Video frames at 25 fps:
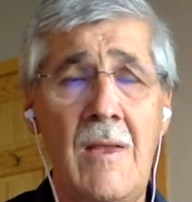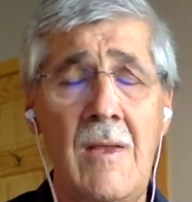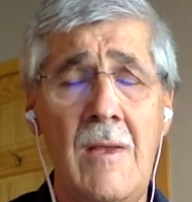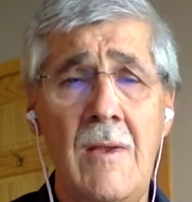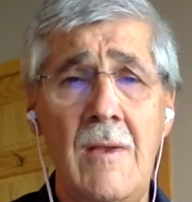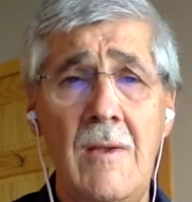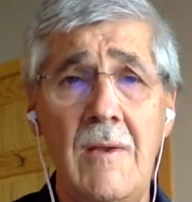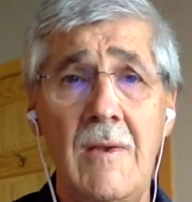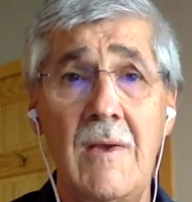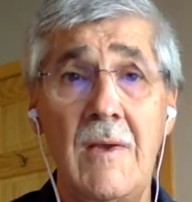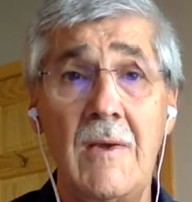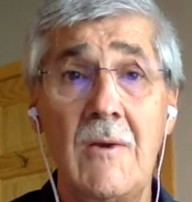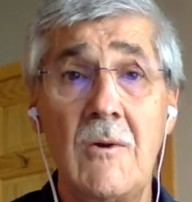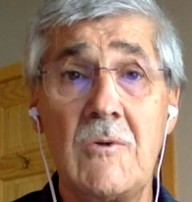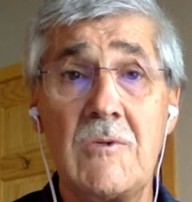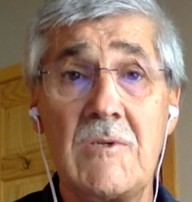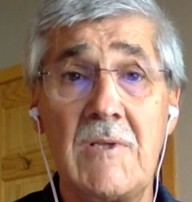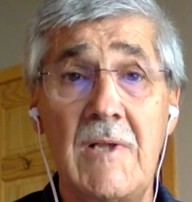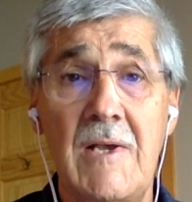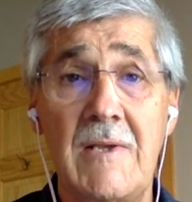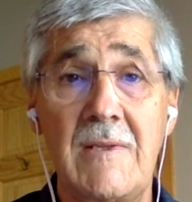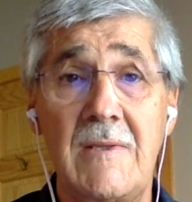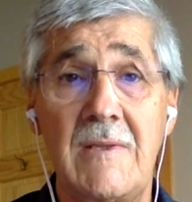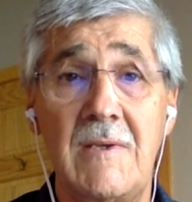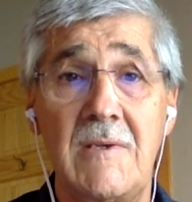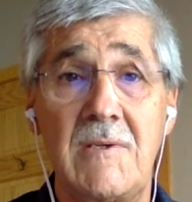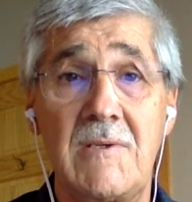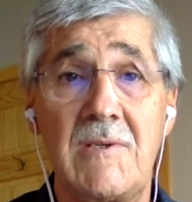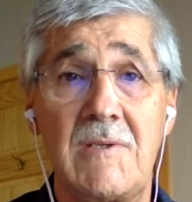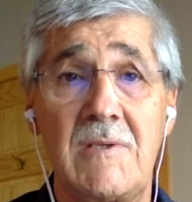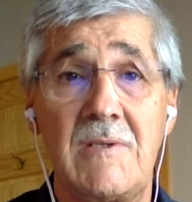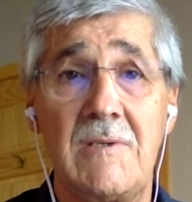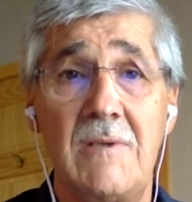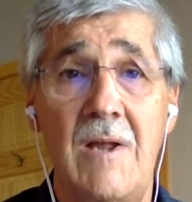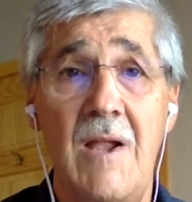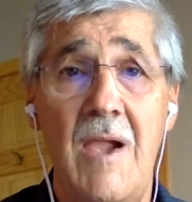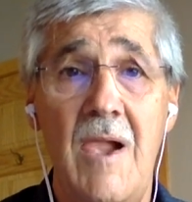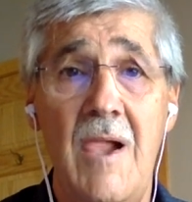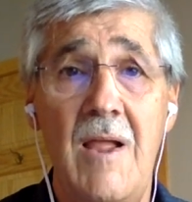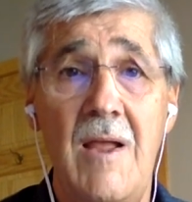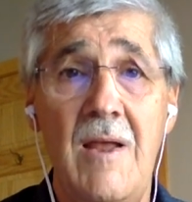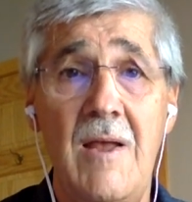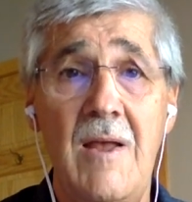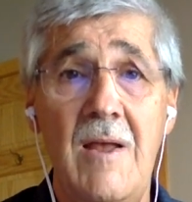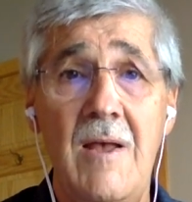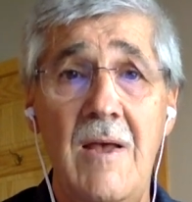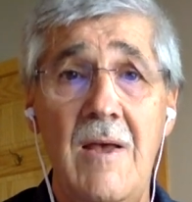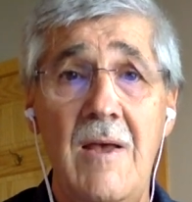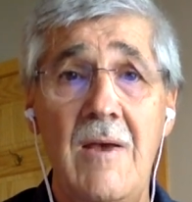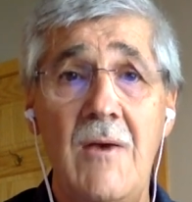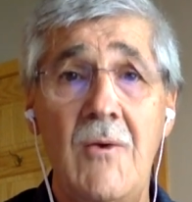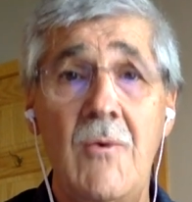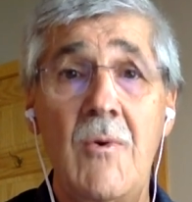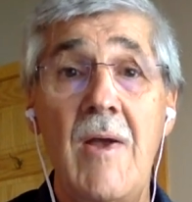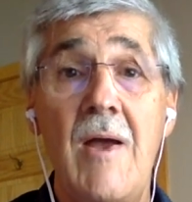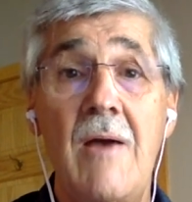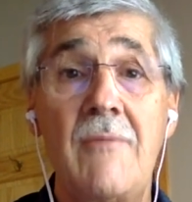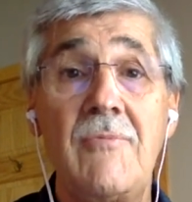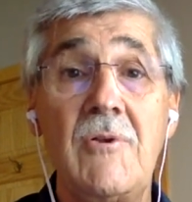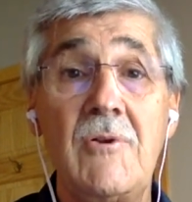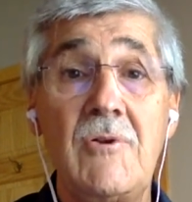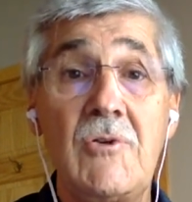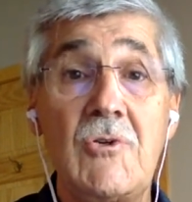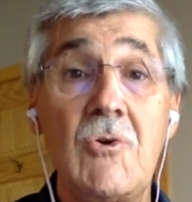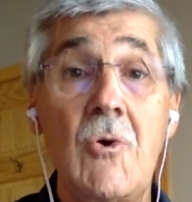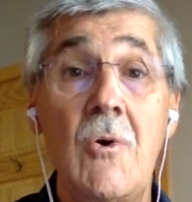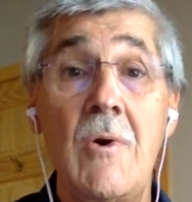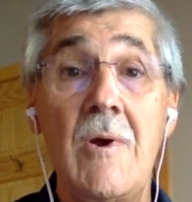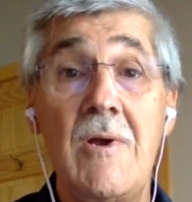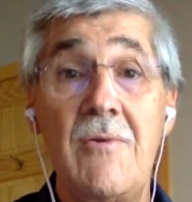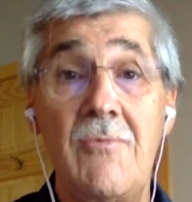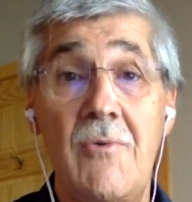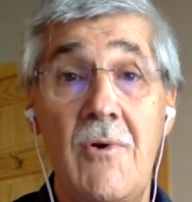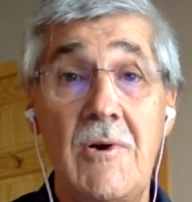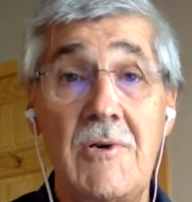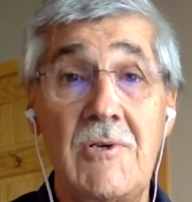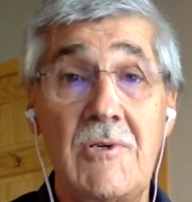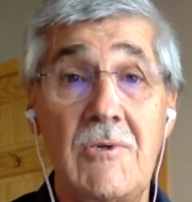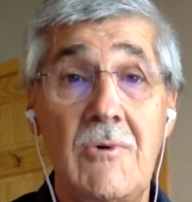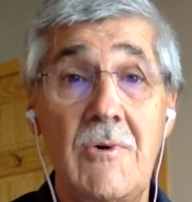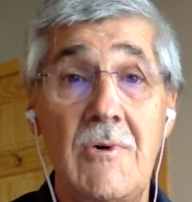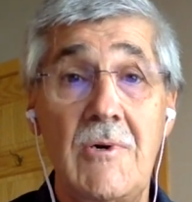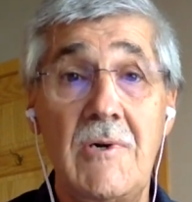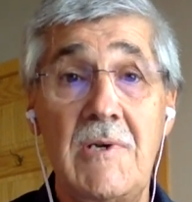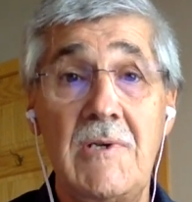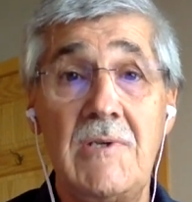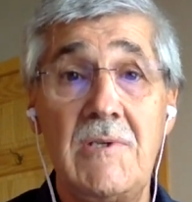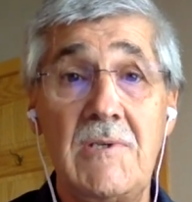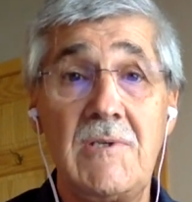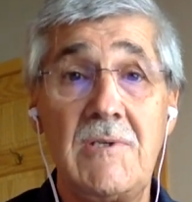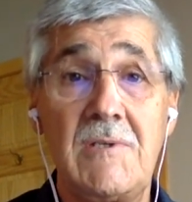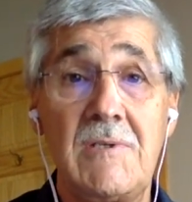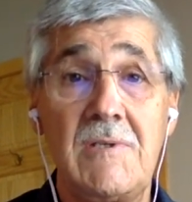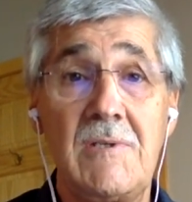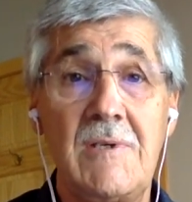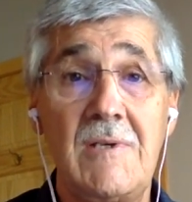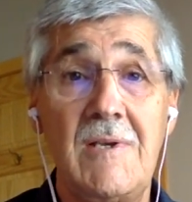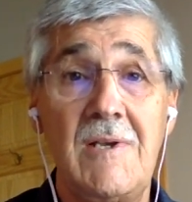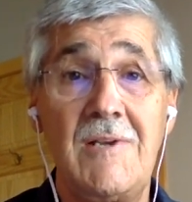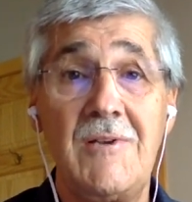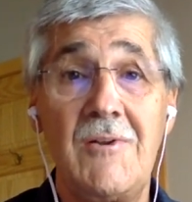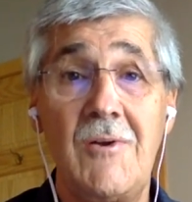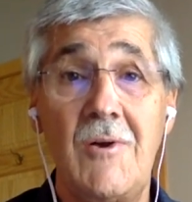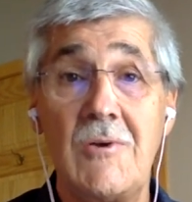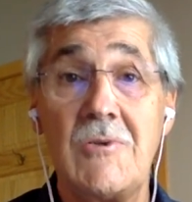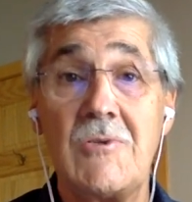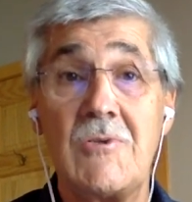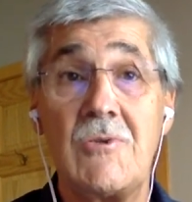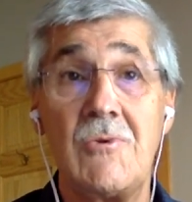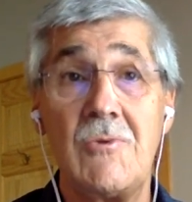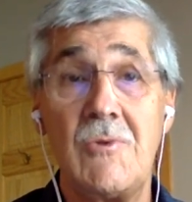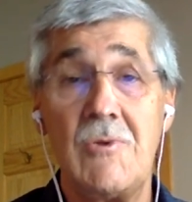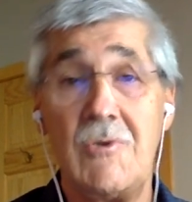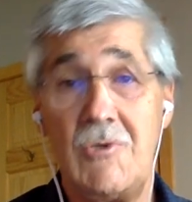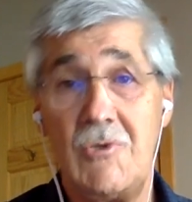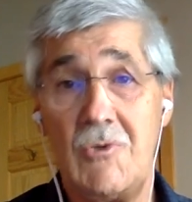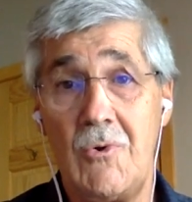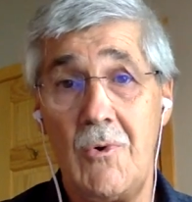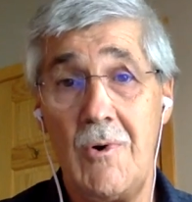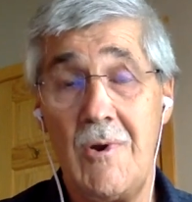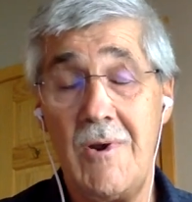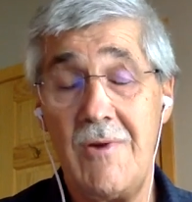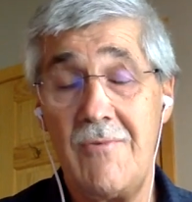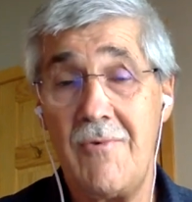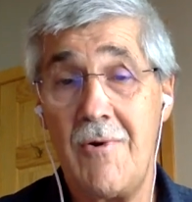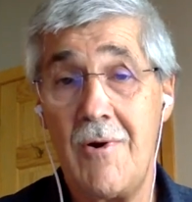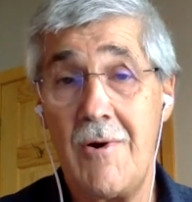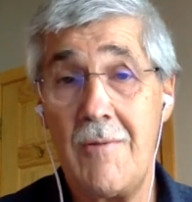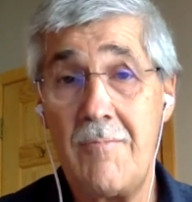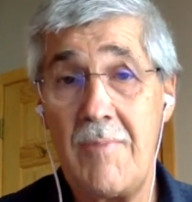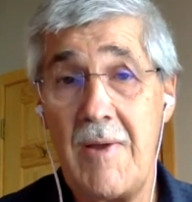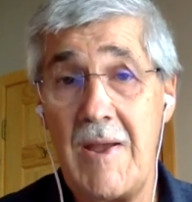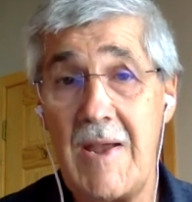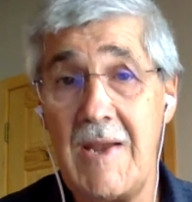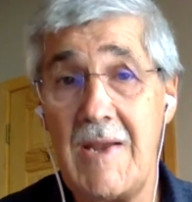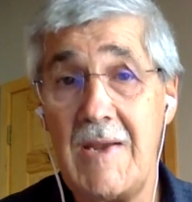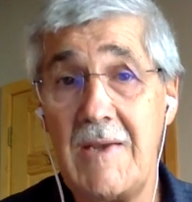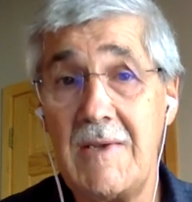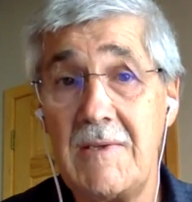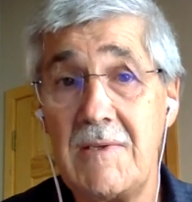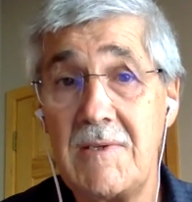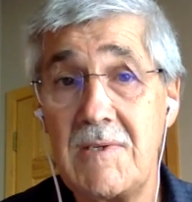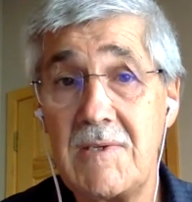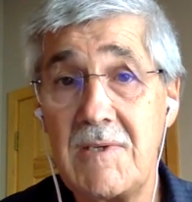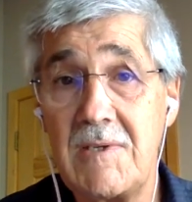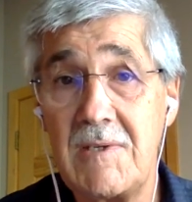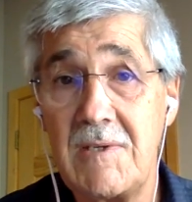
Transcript: It goes like this. We have the joy of our joys and also the joy of our pains,